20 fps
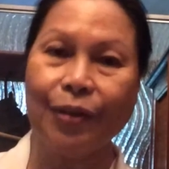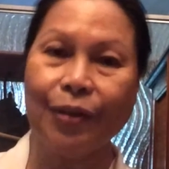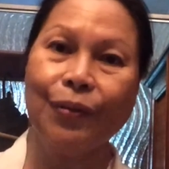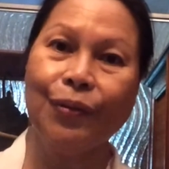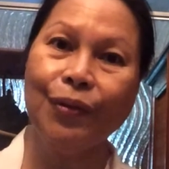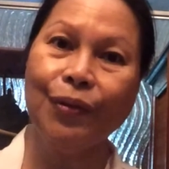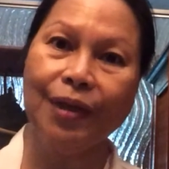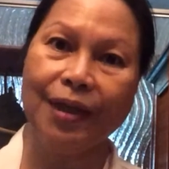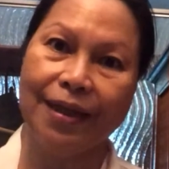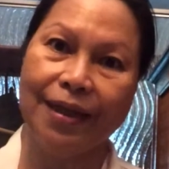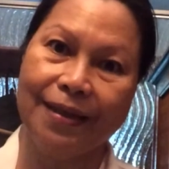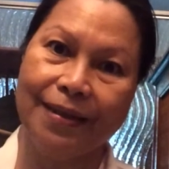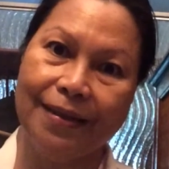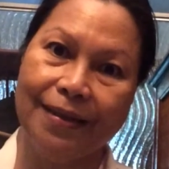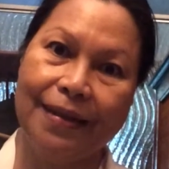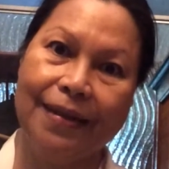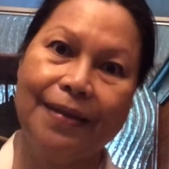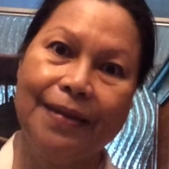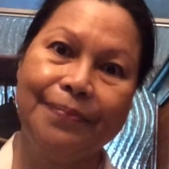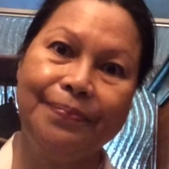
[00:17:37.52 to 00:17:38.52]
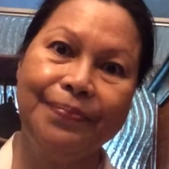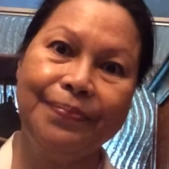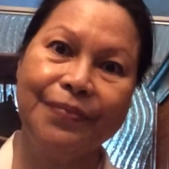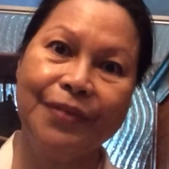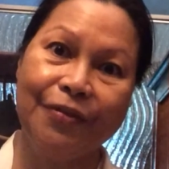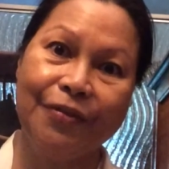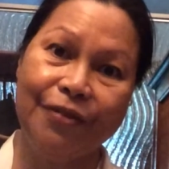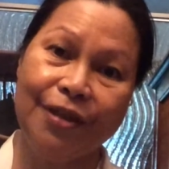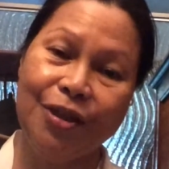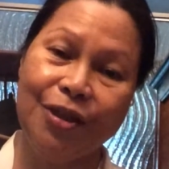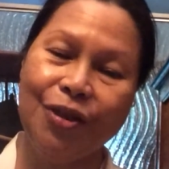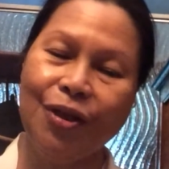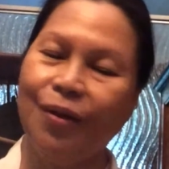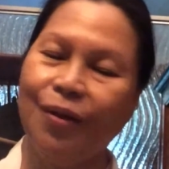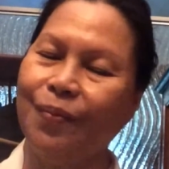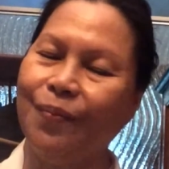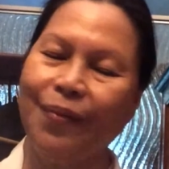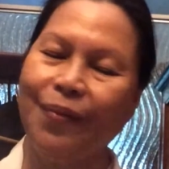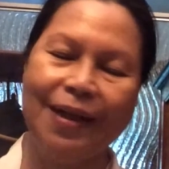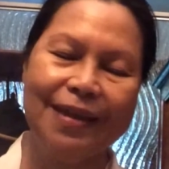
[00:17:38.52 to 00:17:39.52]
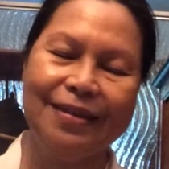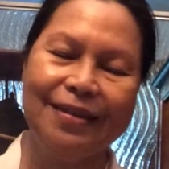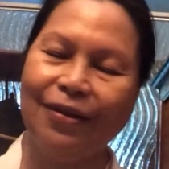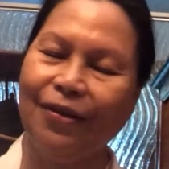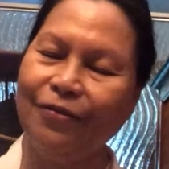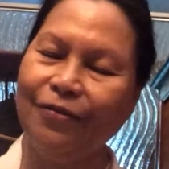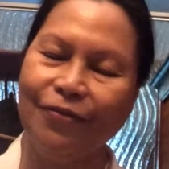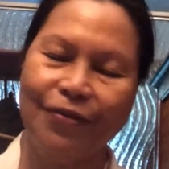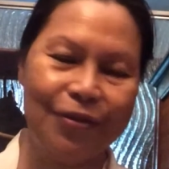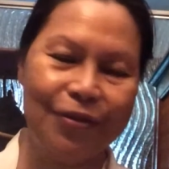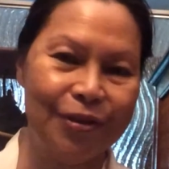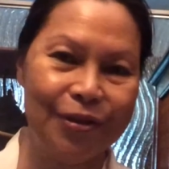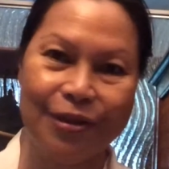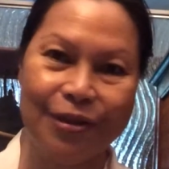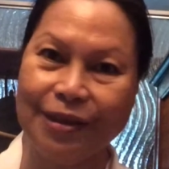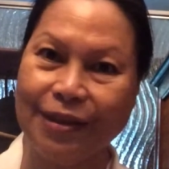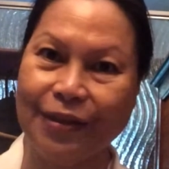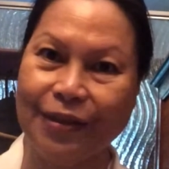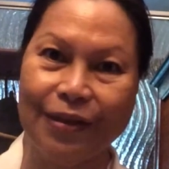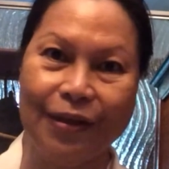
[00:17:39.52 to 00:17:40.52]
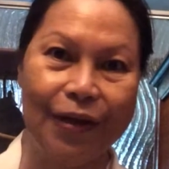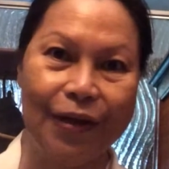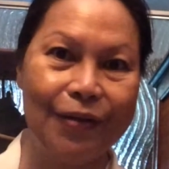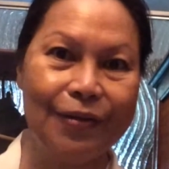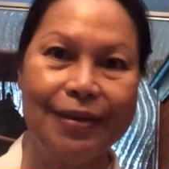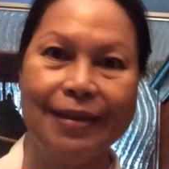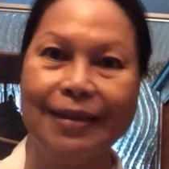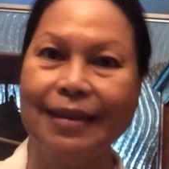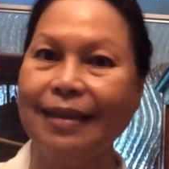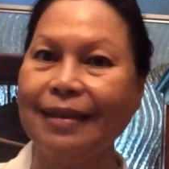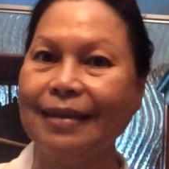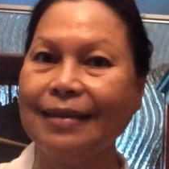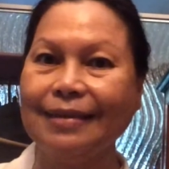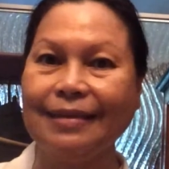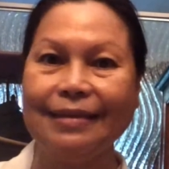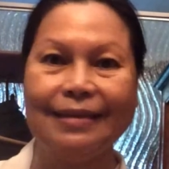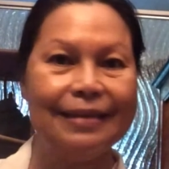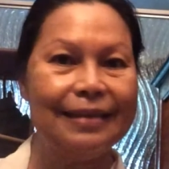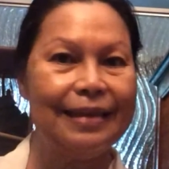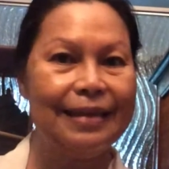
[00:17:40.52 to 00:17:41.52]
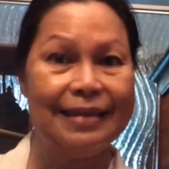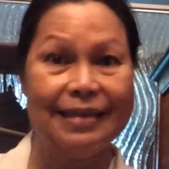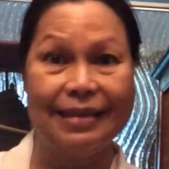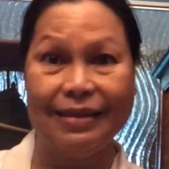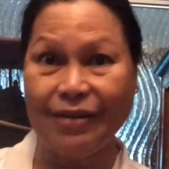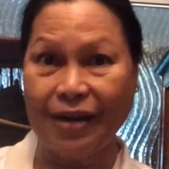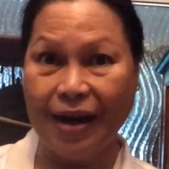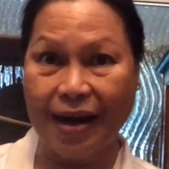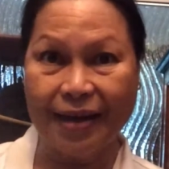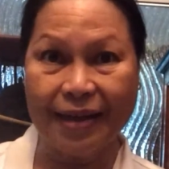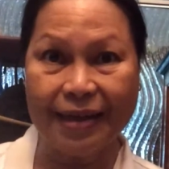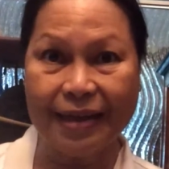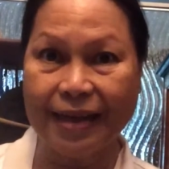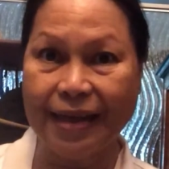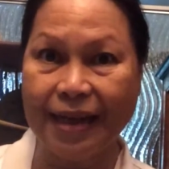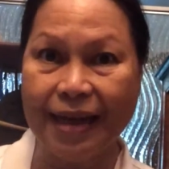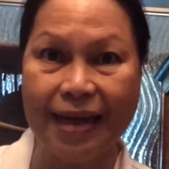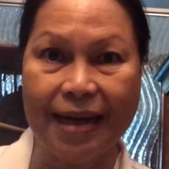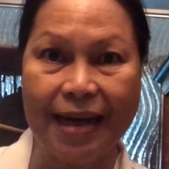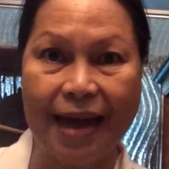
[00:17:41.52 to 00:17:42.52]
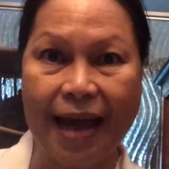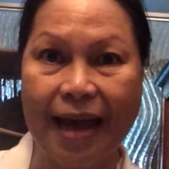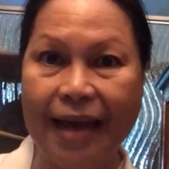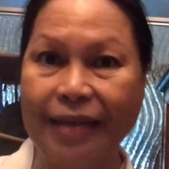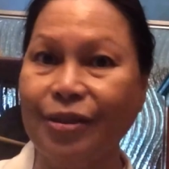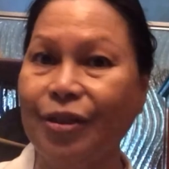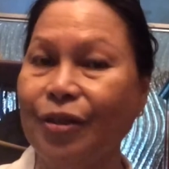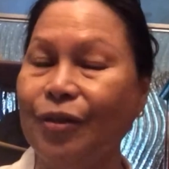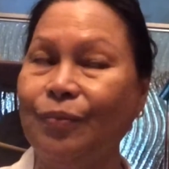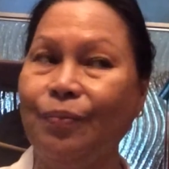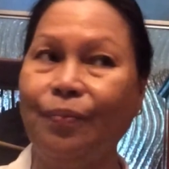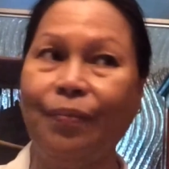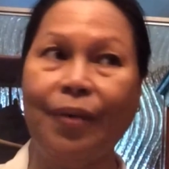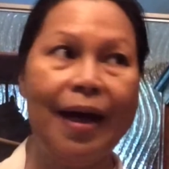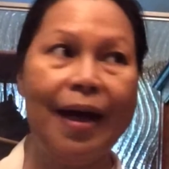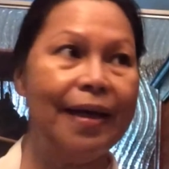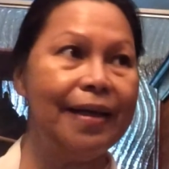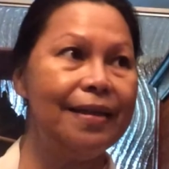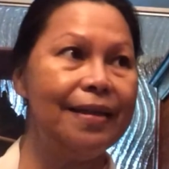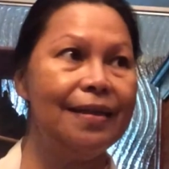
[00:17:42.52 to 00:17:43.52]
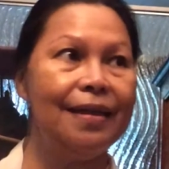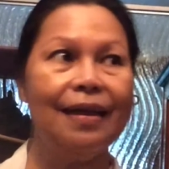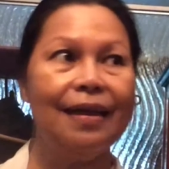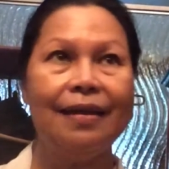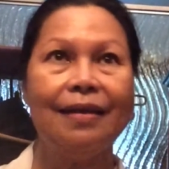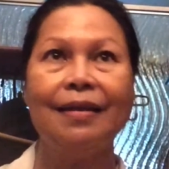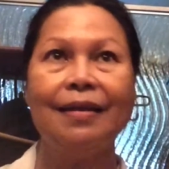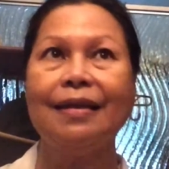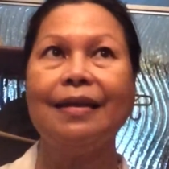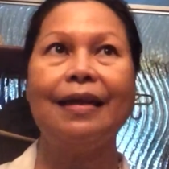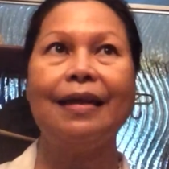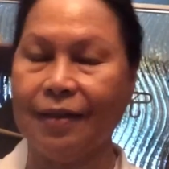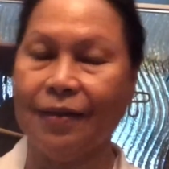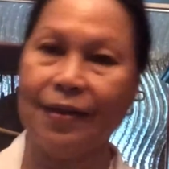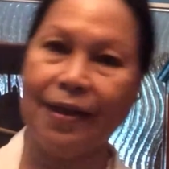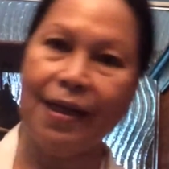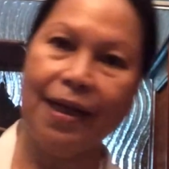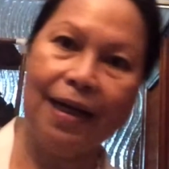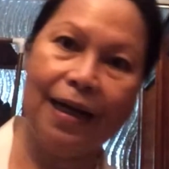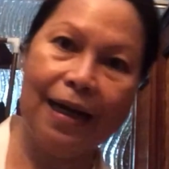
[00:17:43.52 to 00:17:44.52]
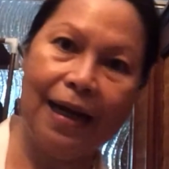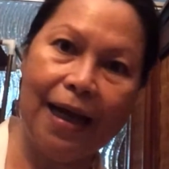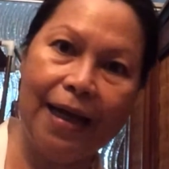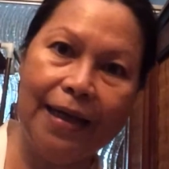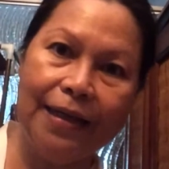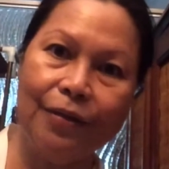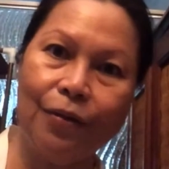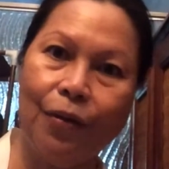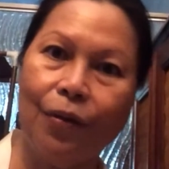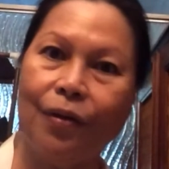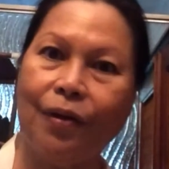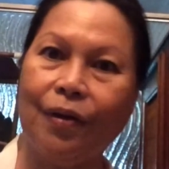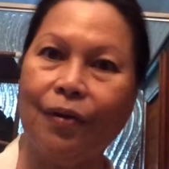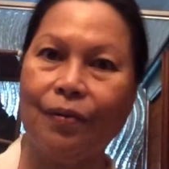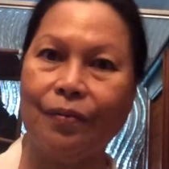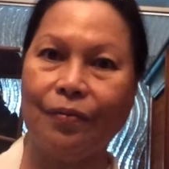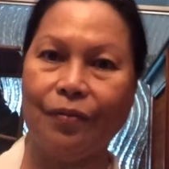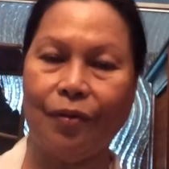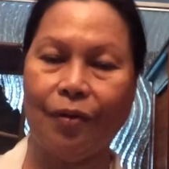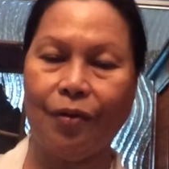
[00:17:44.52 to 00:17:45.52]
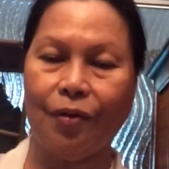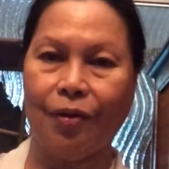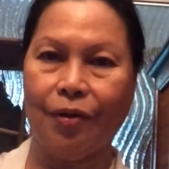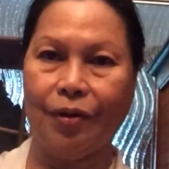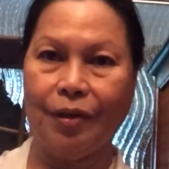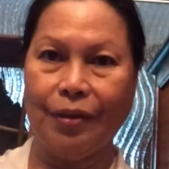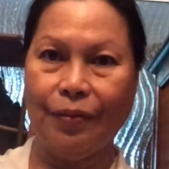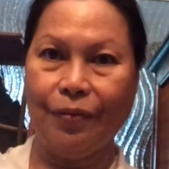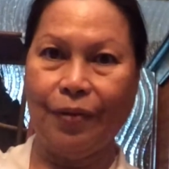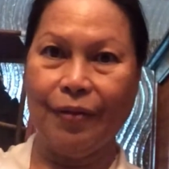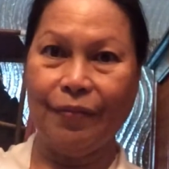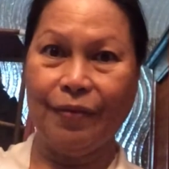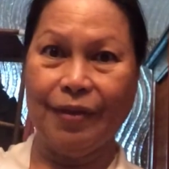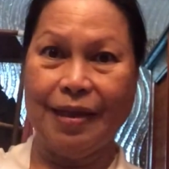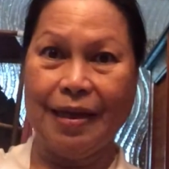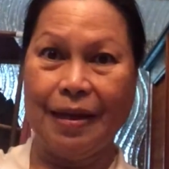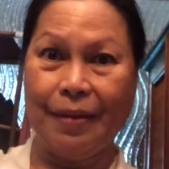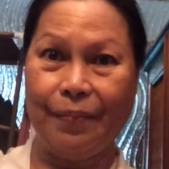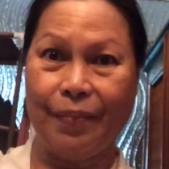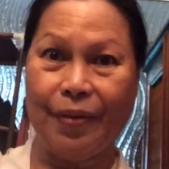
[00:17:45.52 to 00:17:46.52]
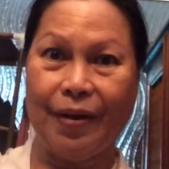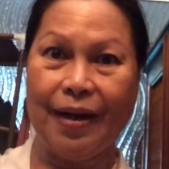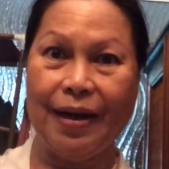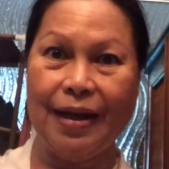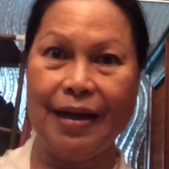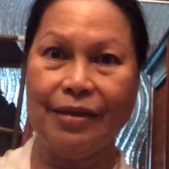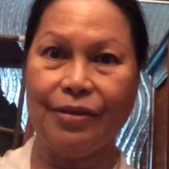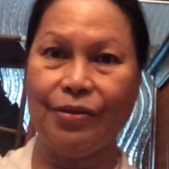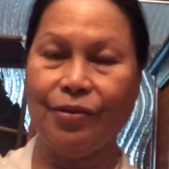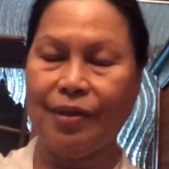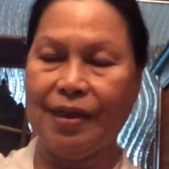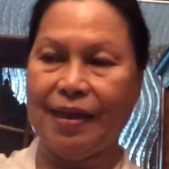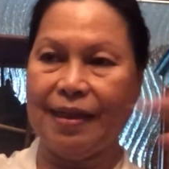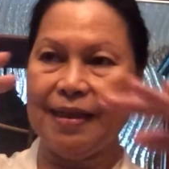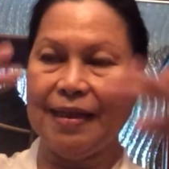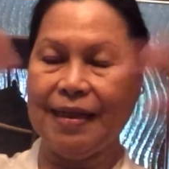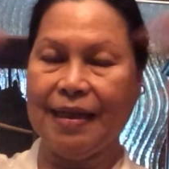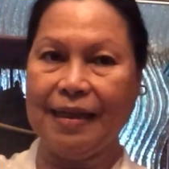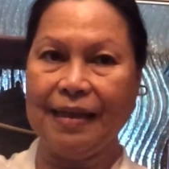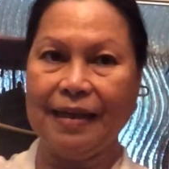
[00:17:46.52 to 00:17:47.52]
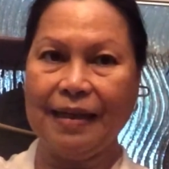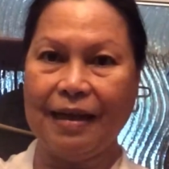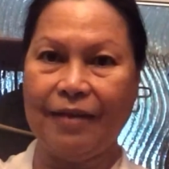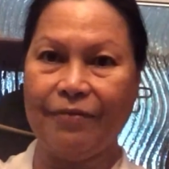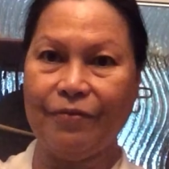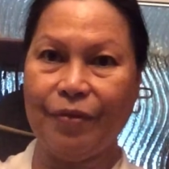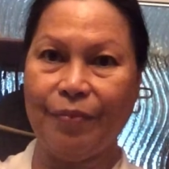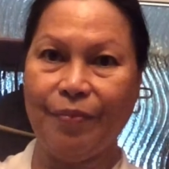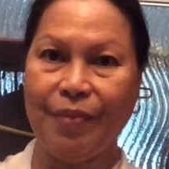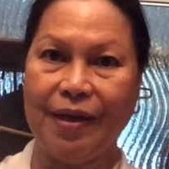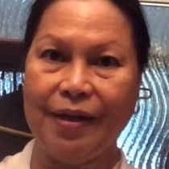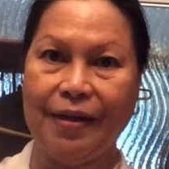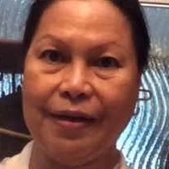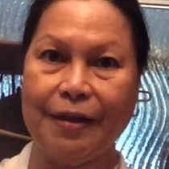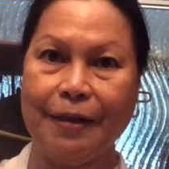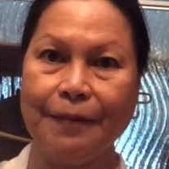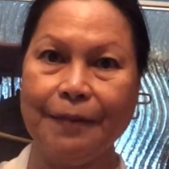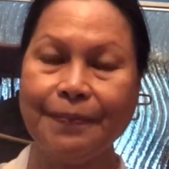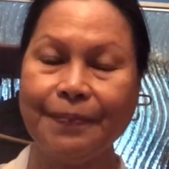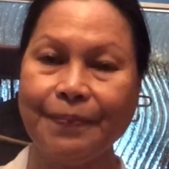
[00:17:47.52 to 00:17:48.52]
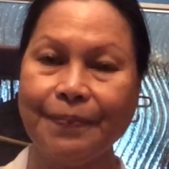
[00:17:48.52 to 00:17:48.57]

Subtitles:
cooking video, but of course, you know, it's dark again. I should buy the ring light or the one with the umbrella so that it can cover bigger